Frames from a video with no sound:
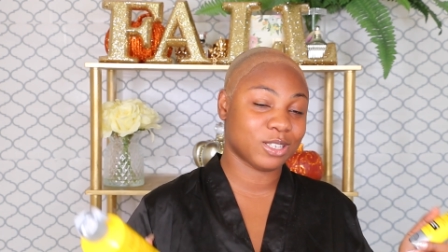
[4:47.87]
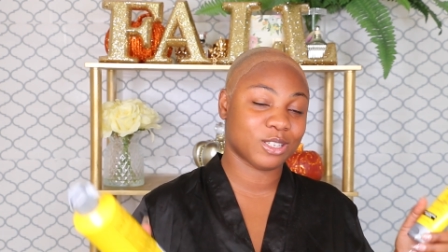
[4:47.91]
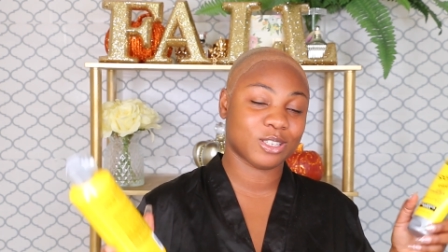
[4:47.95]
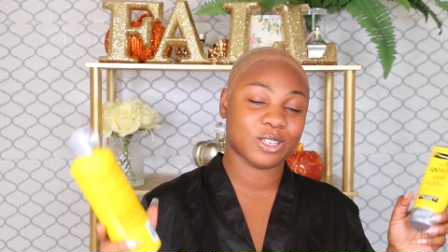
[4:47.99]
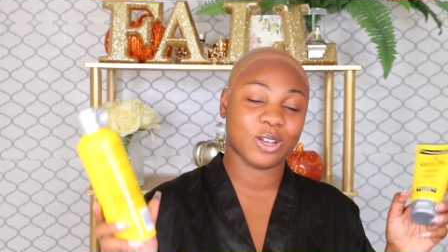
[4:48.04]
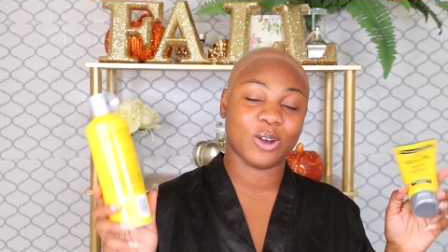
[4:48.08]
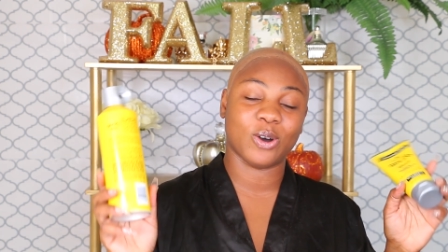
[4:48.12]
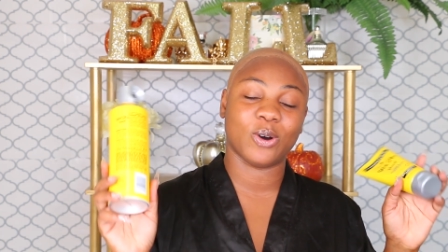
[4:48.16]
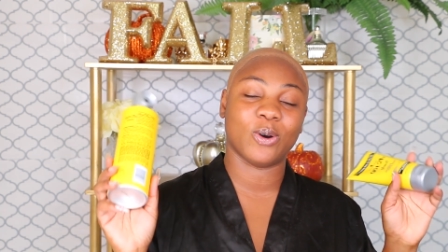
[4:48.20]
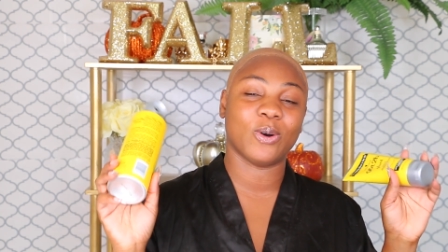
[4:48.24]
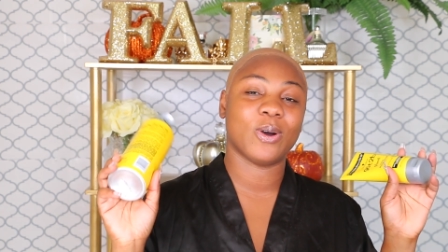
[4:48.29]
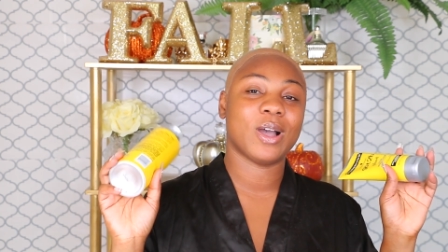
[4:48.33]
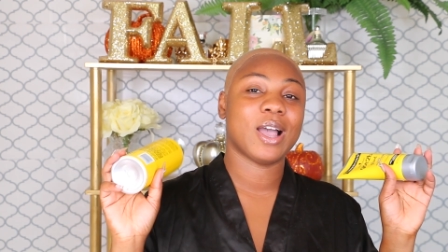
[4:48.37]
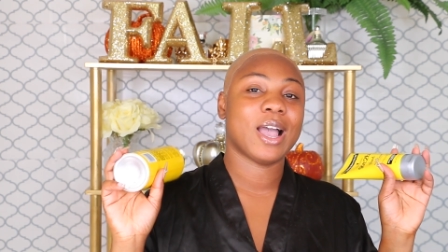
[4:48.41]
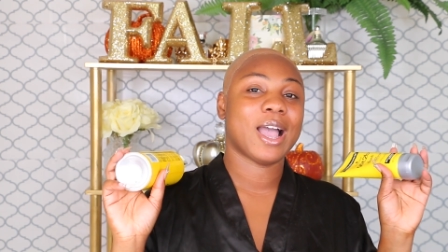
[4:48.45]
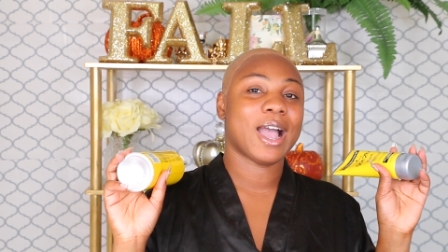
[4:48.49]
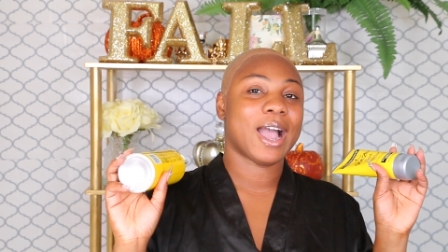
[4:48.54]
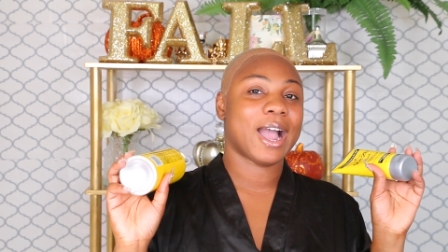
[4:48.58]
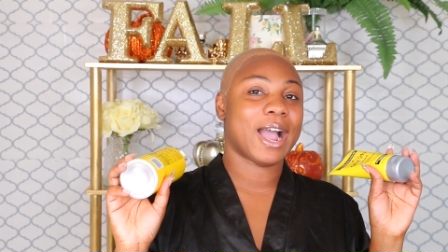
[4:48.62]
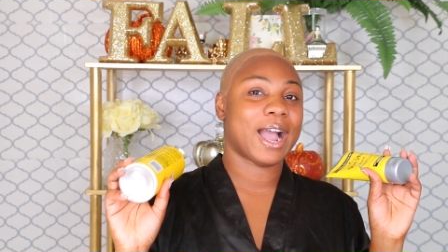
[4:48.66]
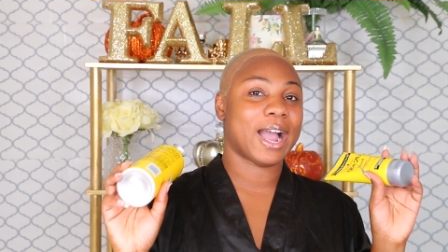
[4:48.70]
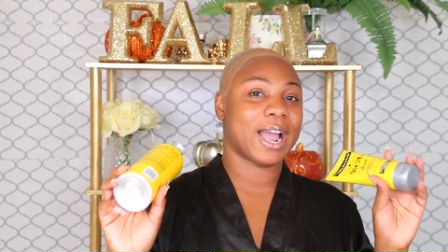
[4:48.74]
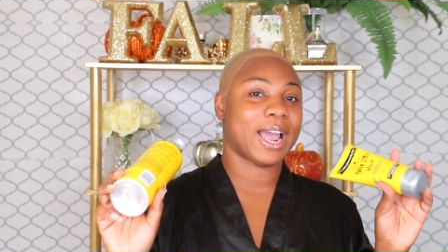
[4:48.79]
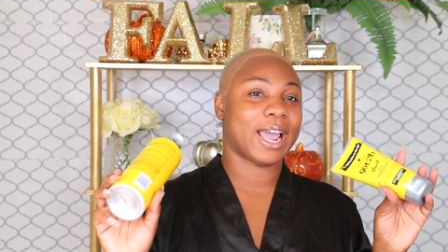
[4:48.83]
So
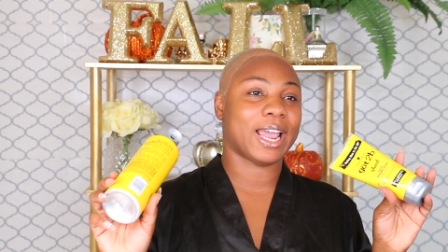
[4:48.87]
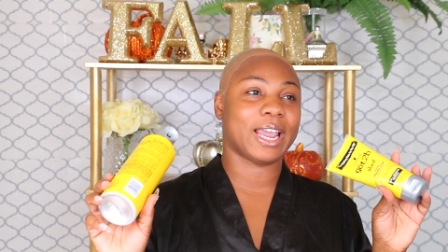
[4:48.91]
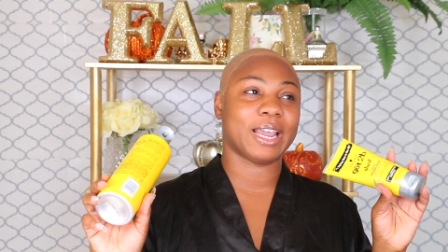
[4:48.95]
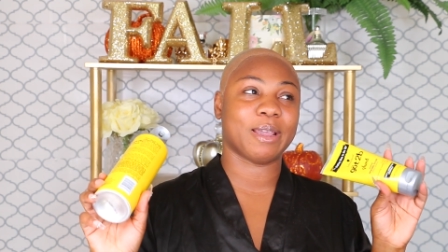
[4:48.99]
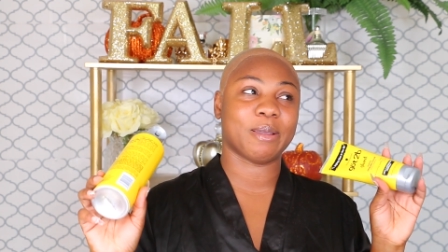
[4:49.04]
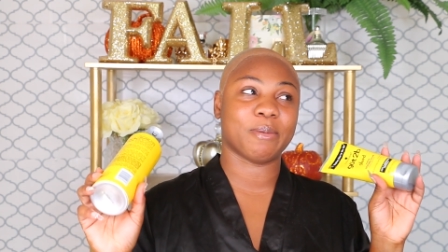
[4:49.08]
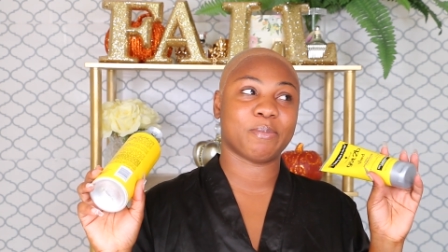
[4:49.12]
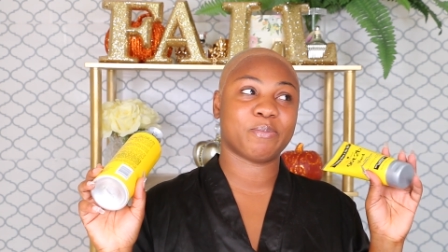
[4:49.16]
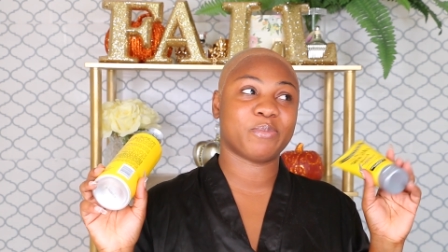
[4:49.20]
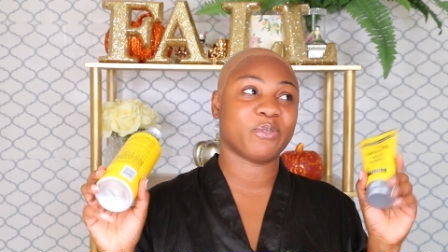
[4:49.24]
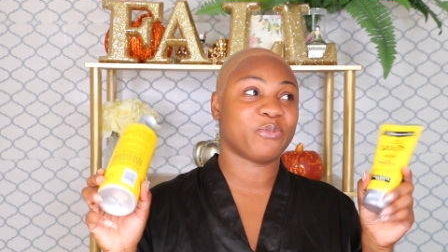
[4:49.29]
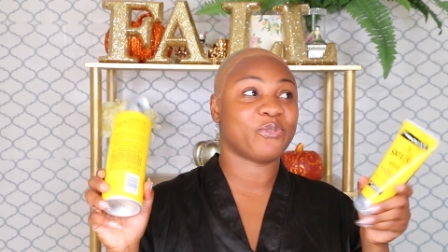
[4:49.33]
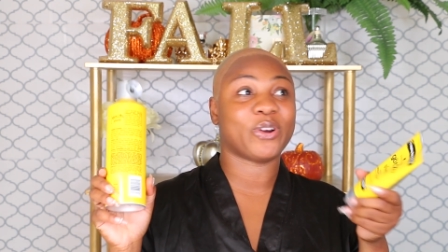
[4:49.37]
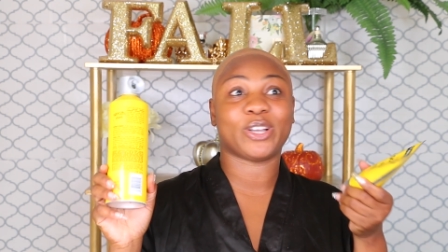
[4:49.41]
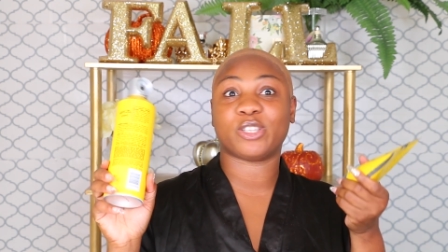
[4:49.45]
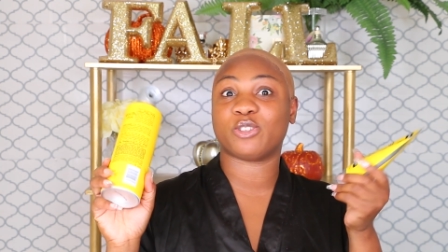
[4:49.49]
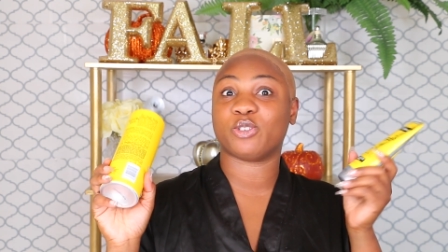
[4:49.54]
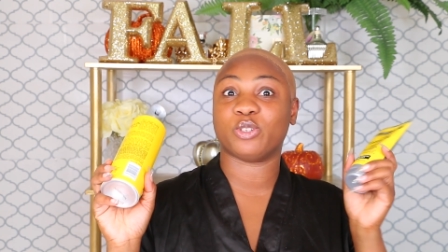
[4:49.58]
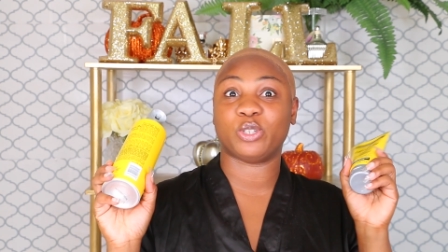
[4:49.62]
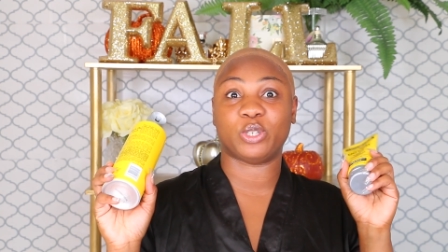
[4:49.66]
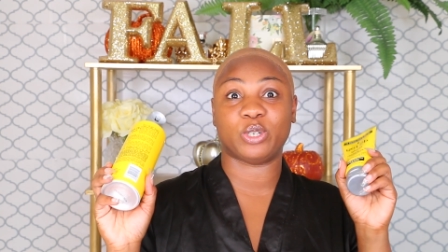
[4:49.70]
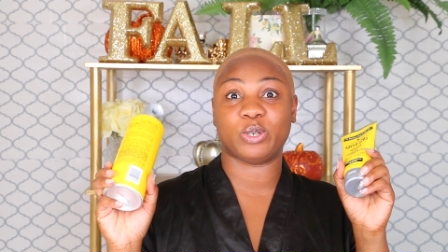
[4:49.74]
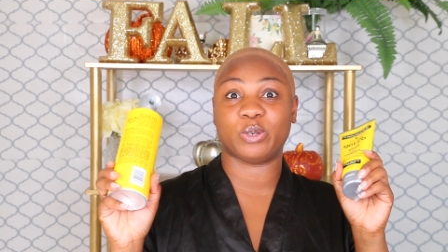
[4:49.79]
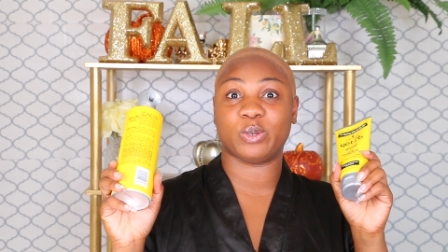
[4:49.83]
I prefer
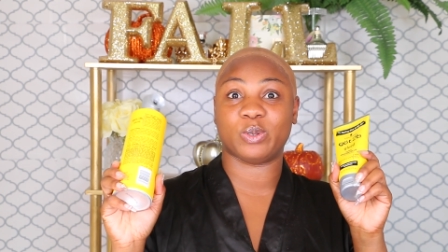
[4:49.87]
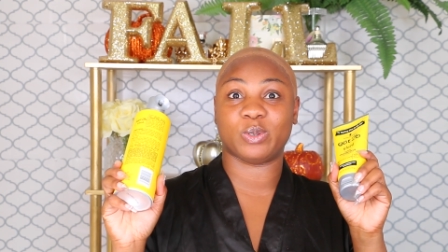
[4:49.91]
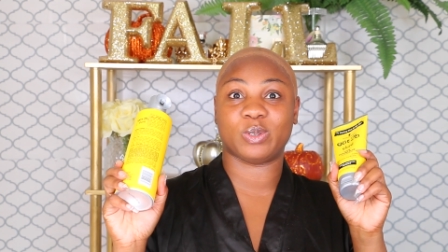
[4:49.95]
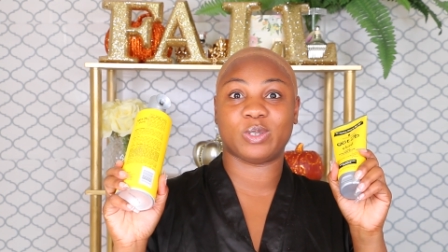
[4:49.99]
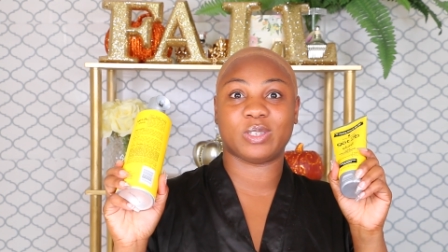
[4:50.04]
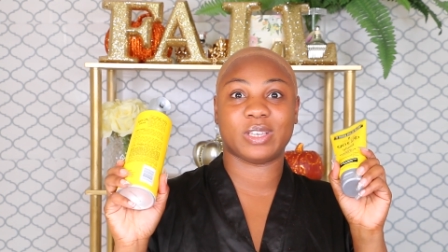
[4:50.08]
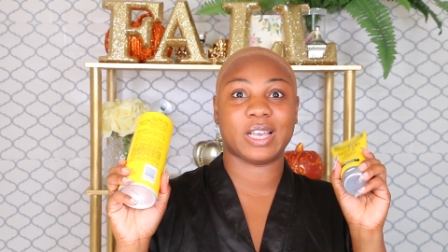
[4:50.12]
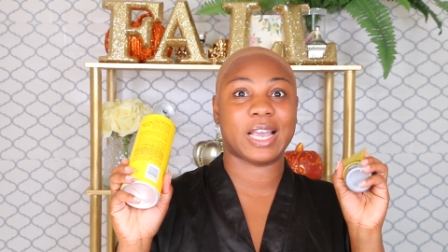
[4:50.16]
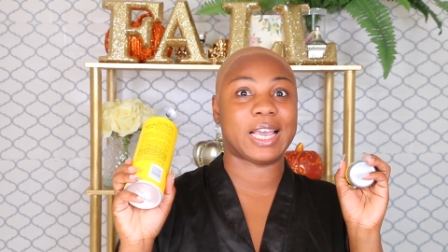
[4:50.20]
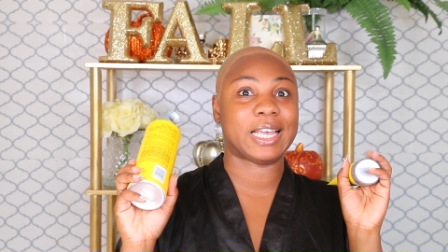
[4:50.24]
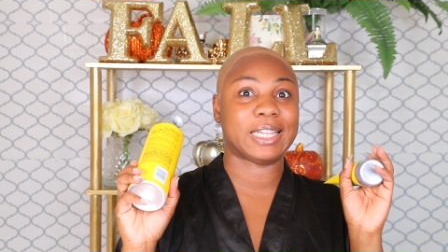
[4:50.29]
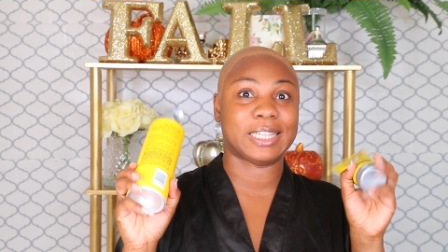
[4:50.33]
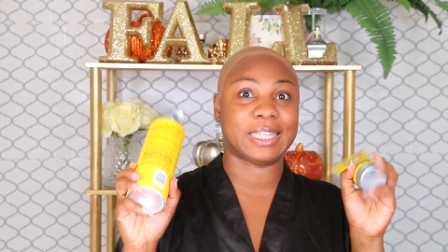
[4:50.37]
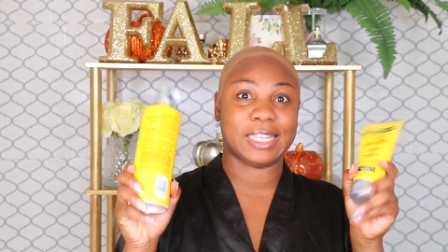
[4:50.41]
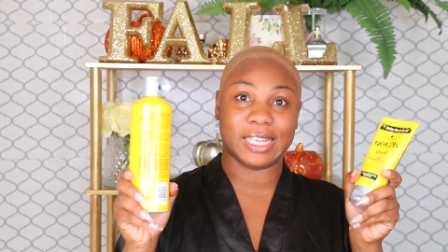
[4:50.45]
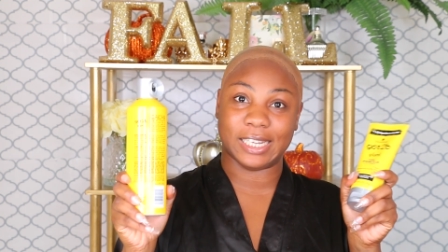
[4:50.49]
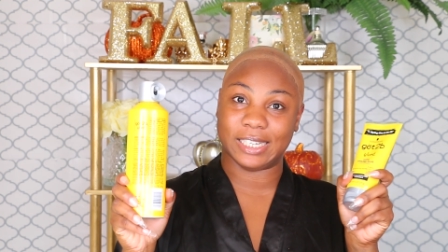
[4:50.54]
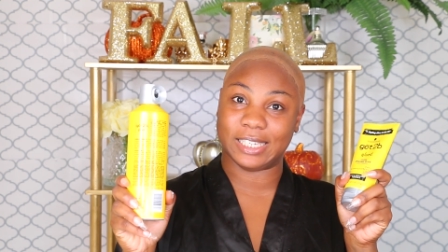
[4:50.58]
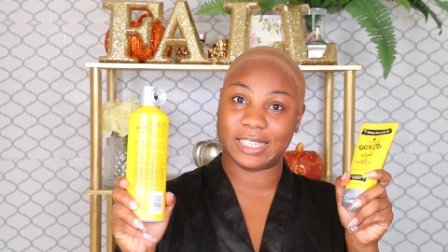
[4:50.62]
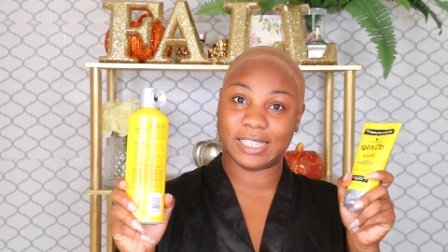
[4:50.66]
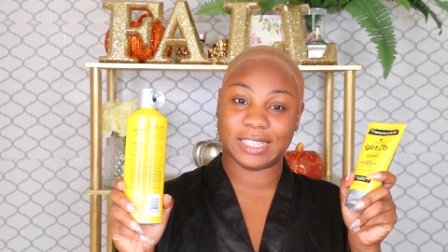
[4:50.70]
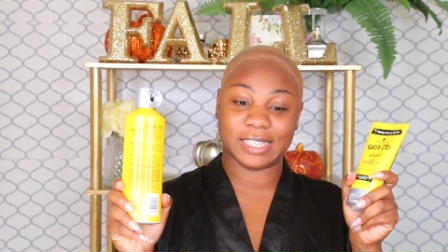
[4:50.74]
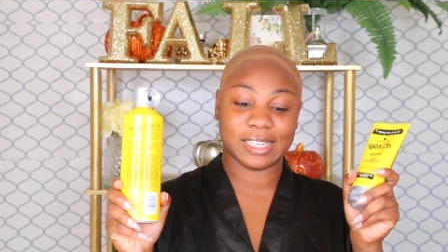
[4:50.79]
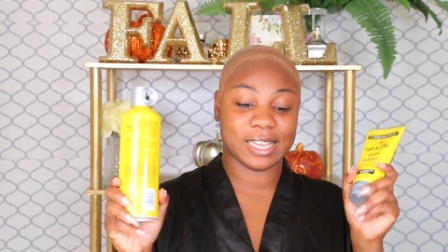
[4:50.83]
to use
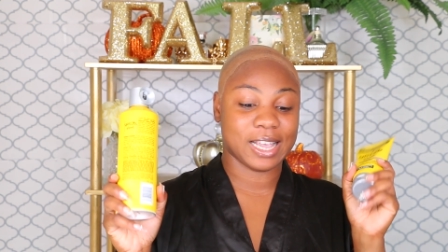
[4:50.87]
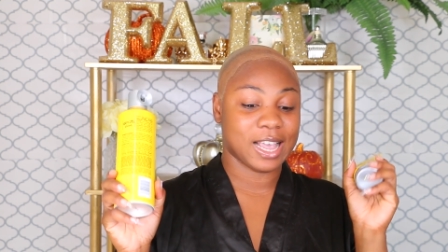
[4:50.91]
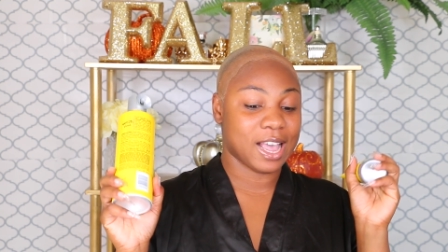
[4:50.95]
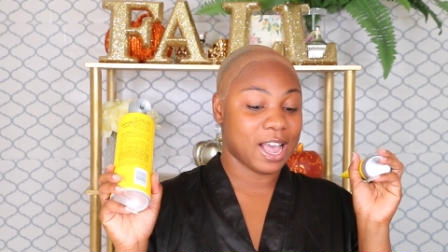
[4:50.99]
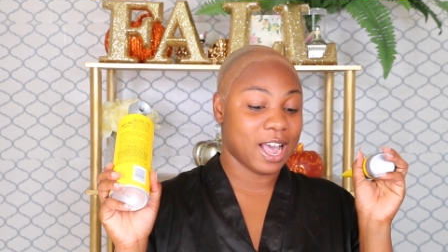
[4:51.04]
this.